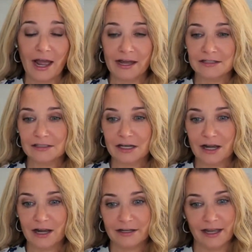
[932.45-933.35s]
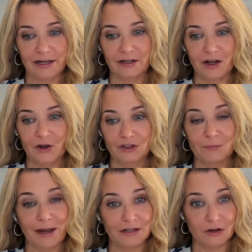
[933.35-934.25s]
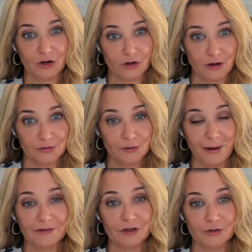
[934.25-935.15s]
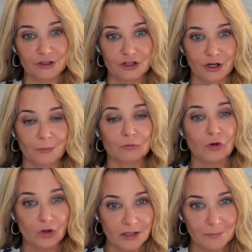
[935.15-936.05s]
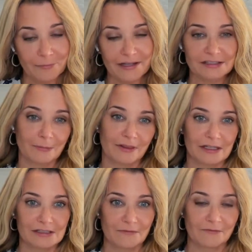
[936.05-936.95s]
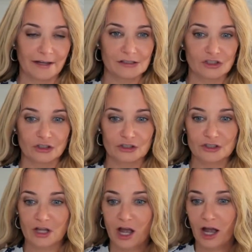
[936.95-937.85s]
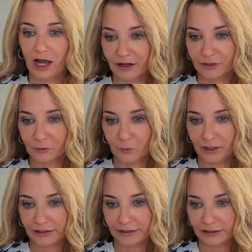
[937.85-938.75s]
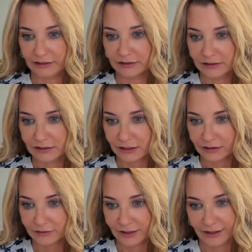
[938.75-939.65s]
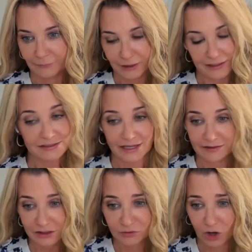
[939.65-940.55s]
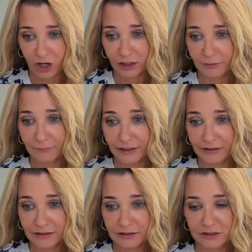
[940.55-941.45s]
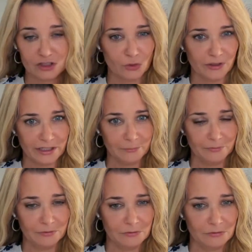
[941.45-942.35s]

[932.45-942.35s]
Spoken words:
And again, you might have heard the term roll up by some of these investors. The other one is, and I'm going to say this wrong, but consortium.